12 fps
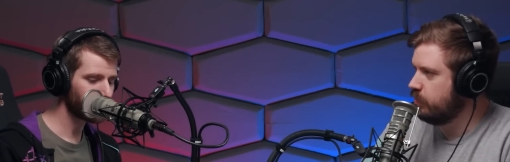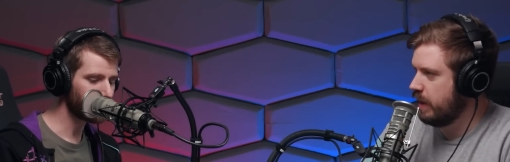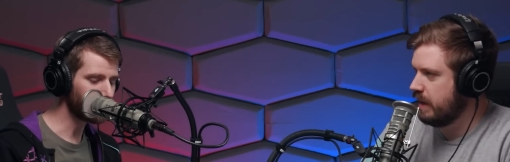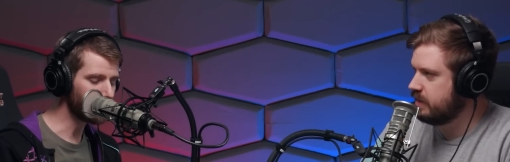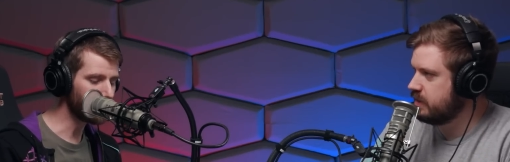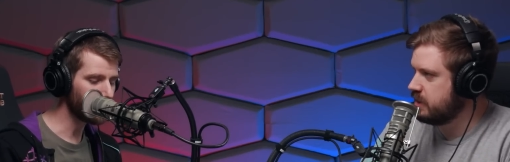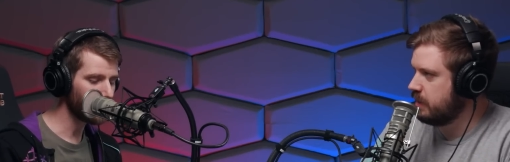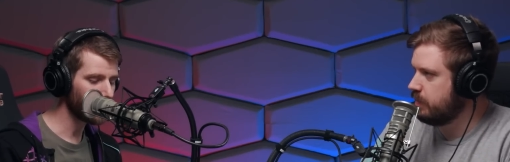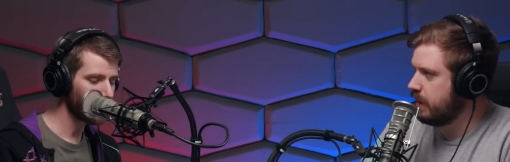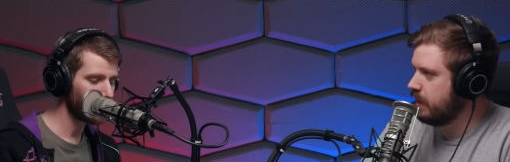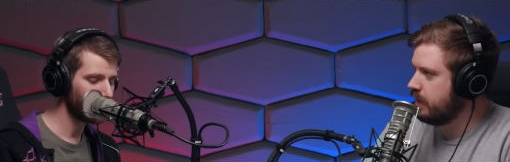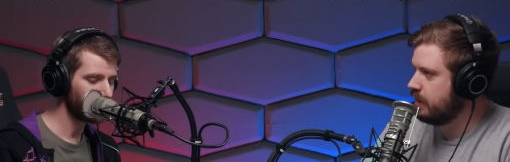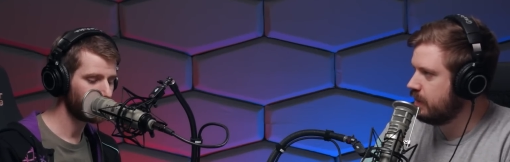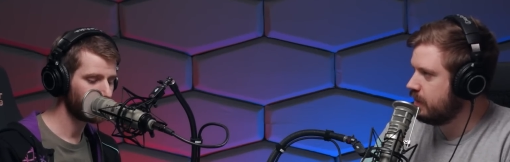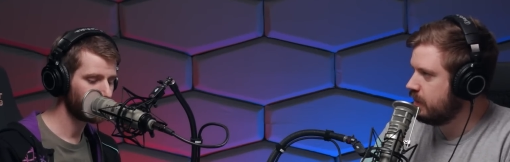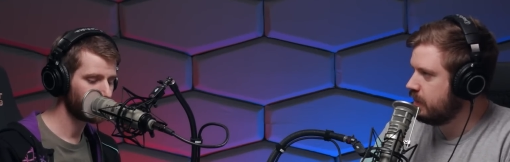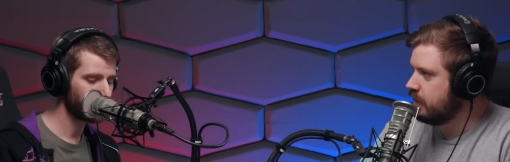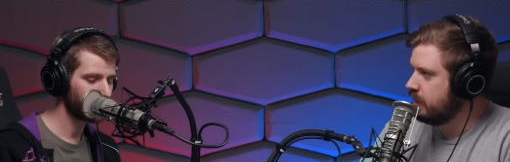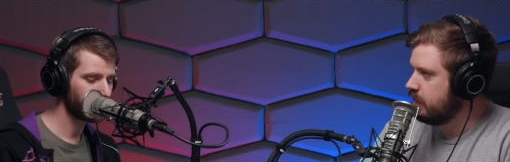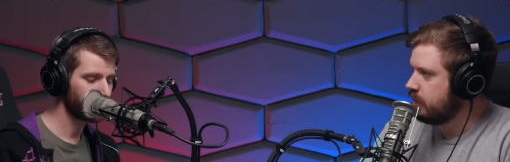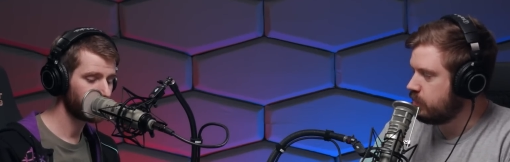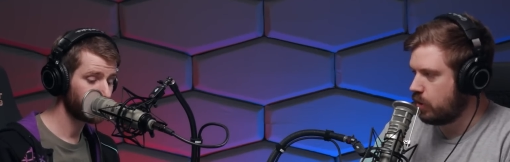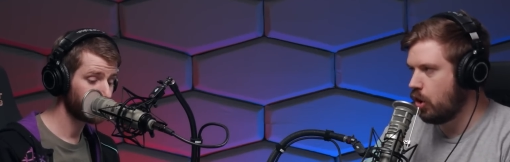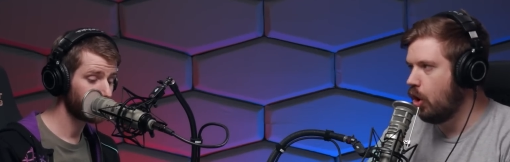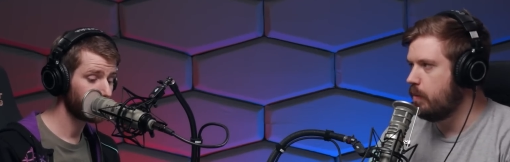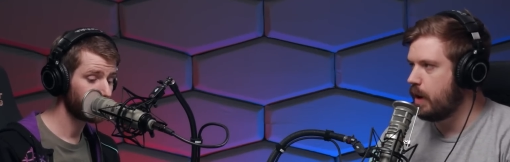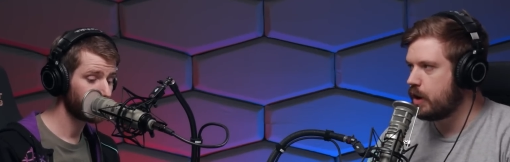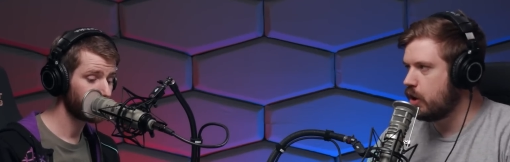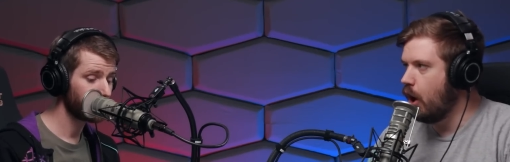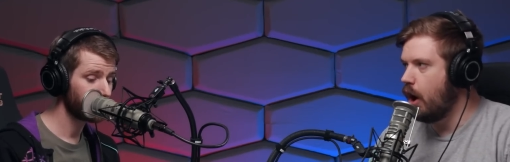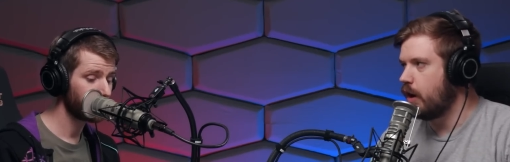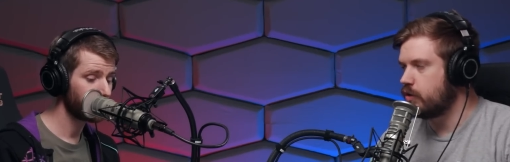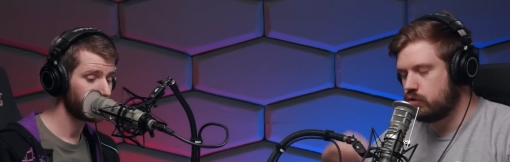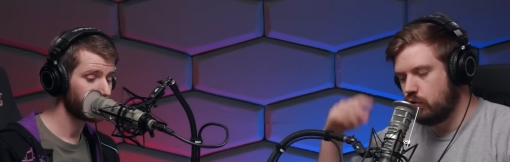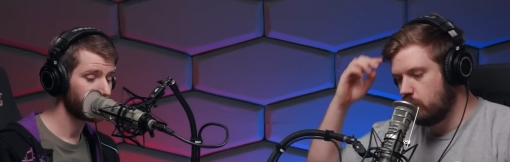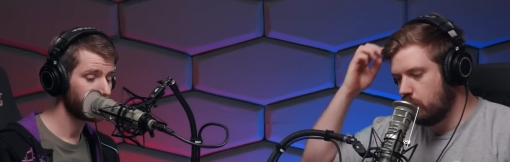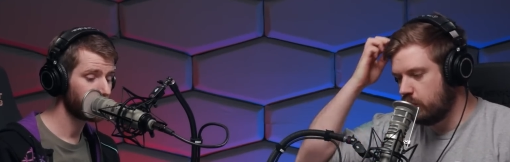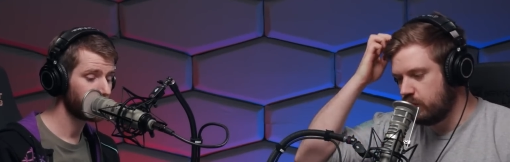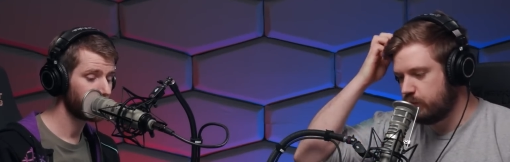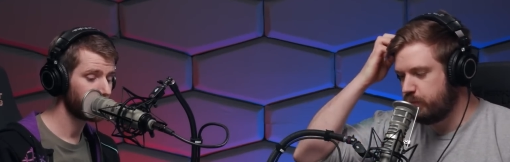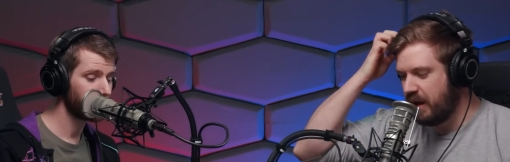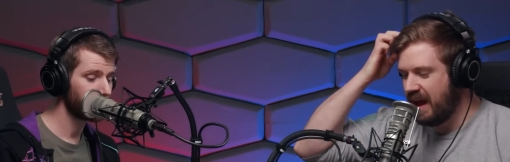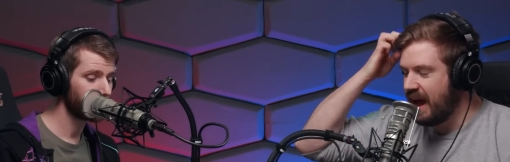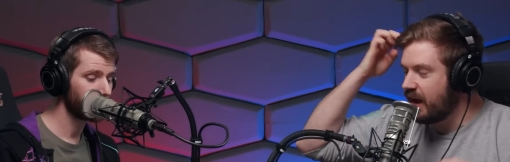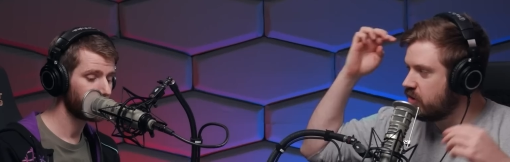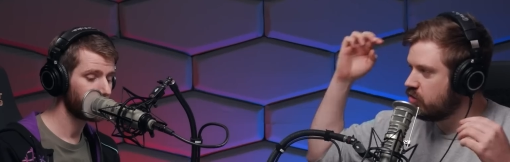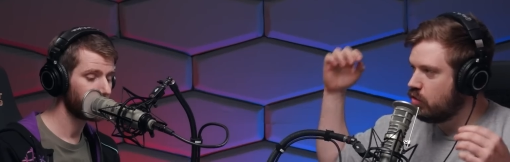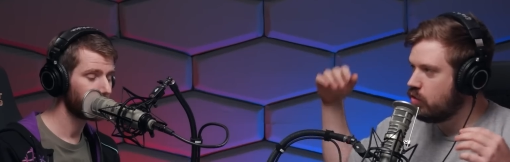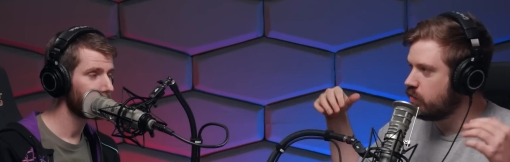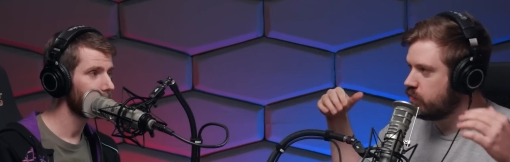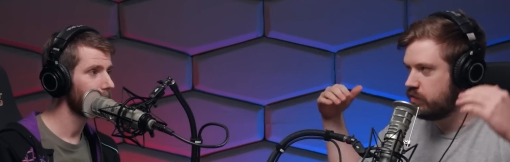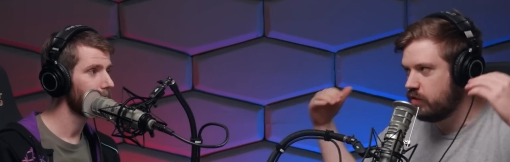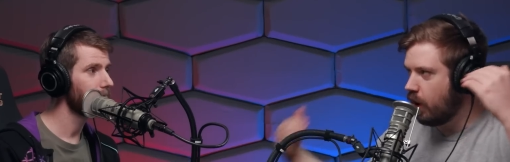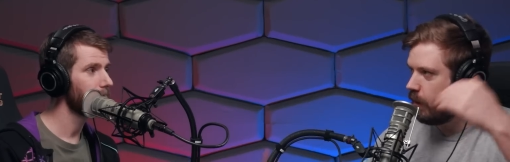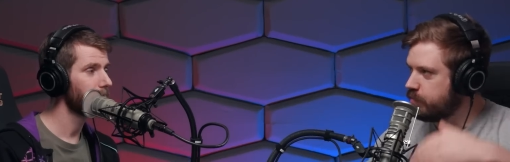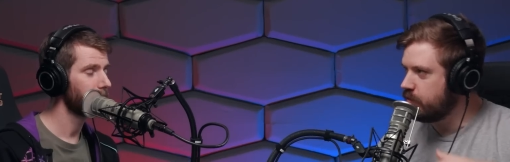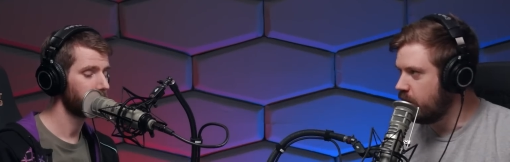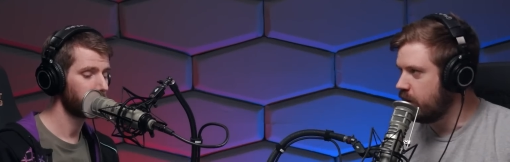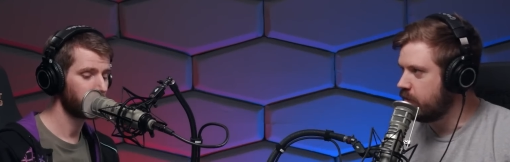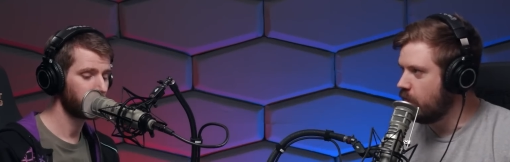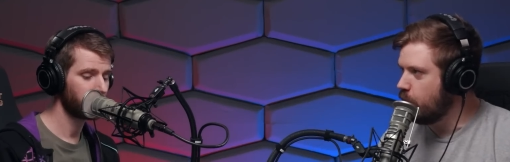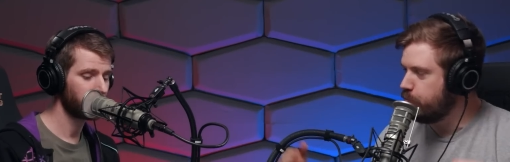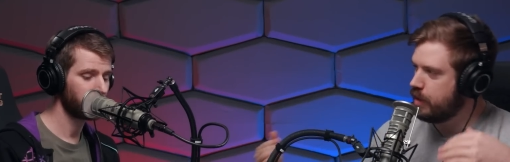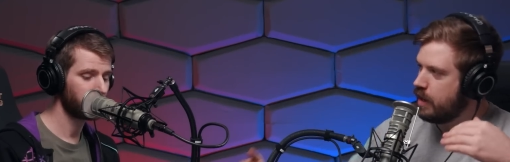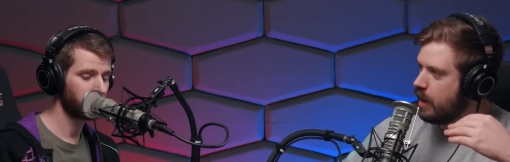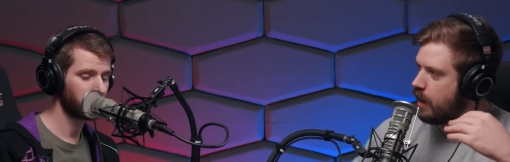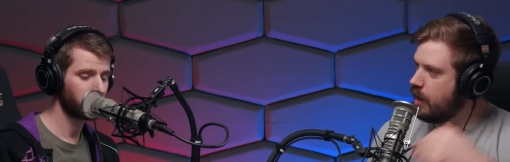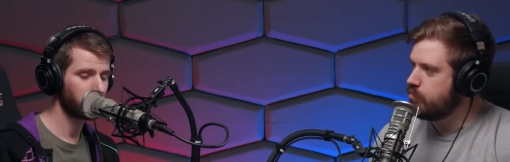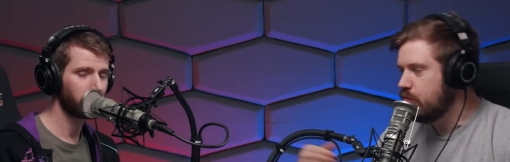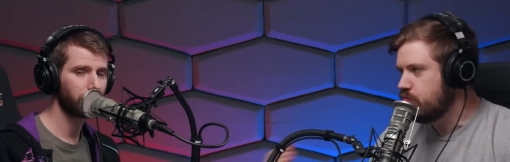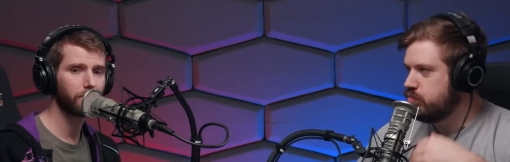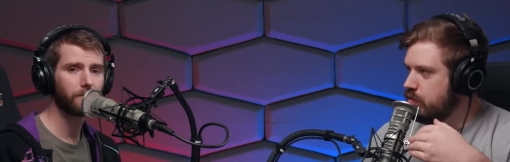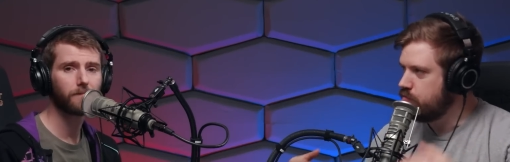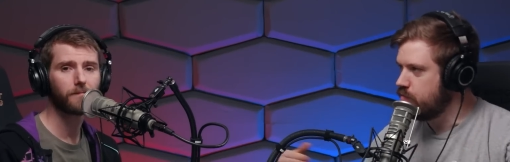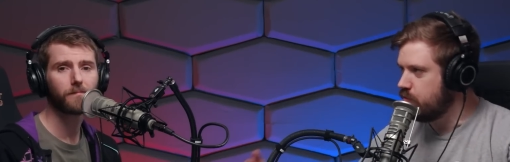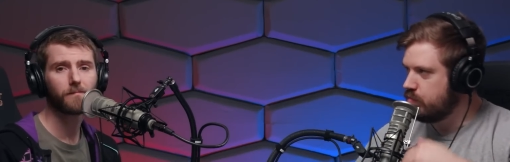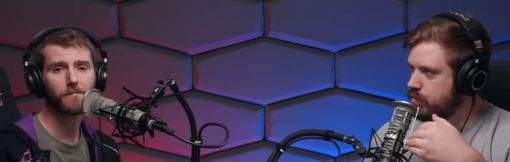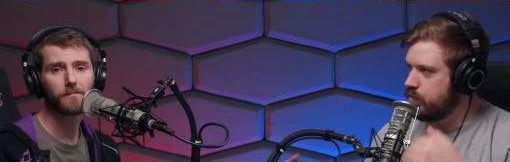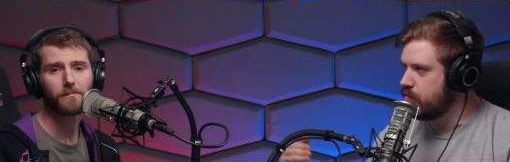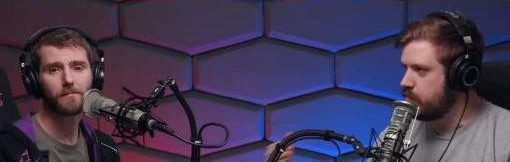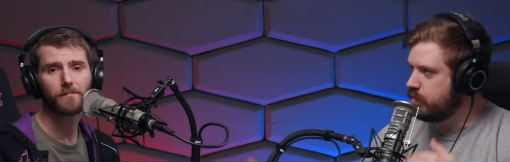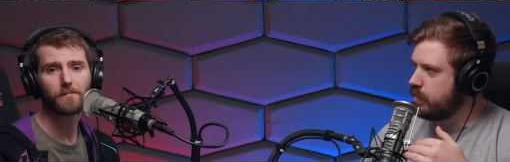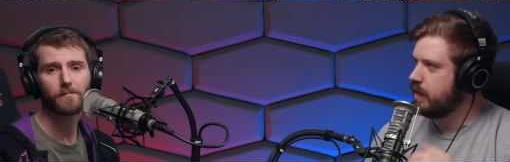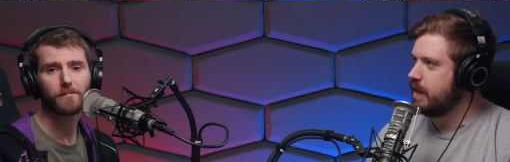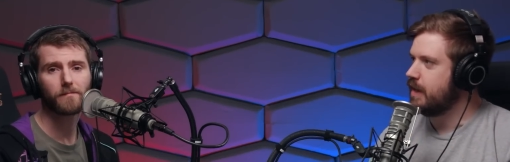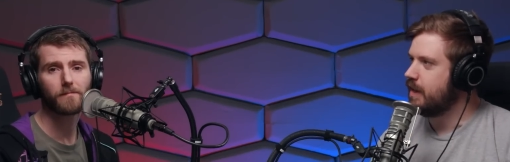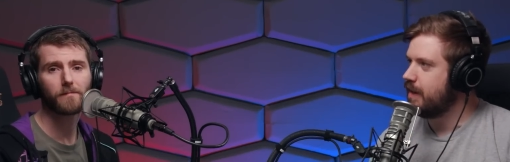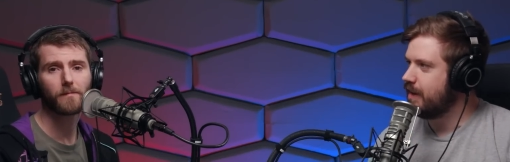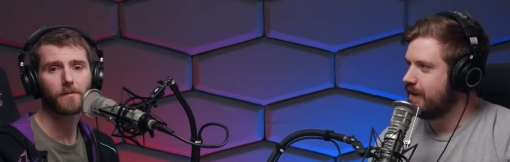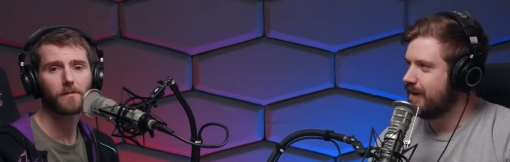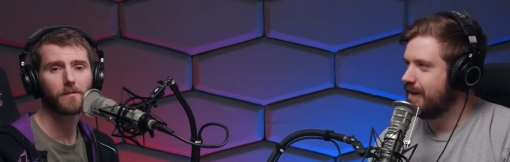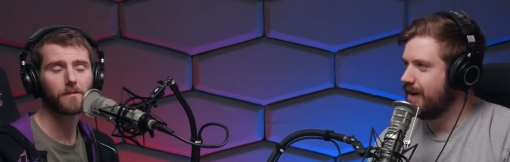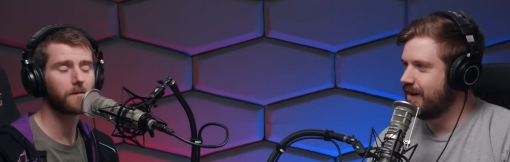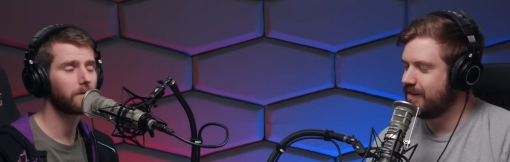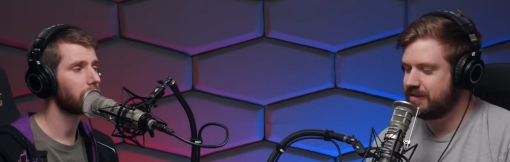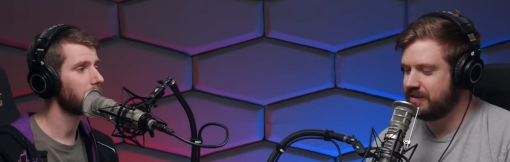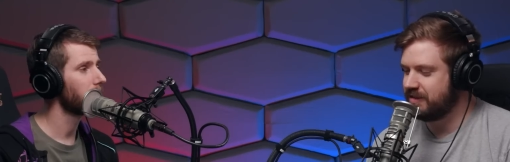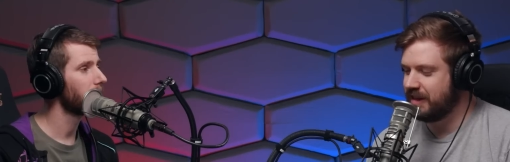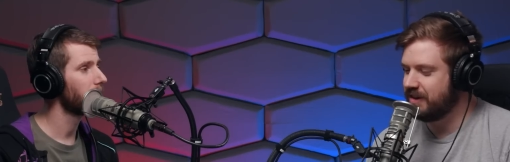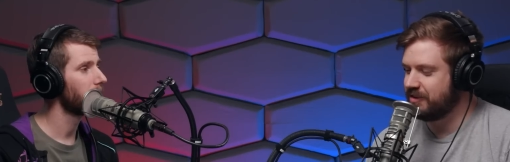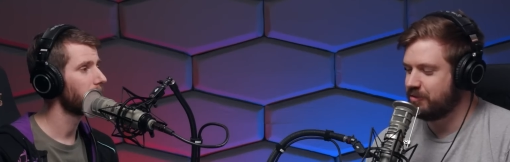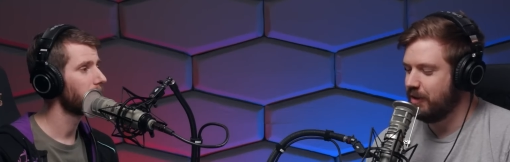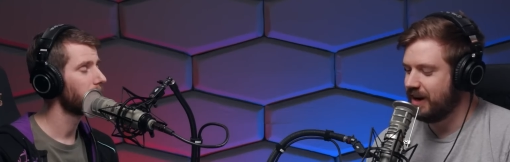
Speaker 1: way to Gemini. It's like, oh my God, Google is back. Google stomped on OpenAI. Blah, blah, blah, blah, blah, blah, blah. And it's just they just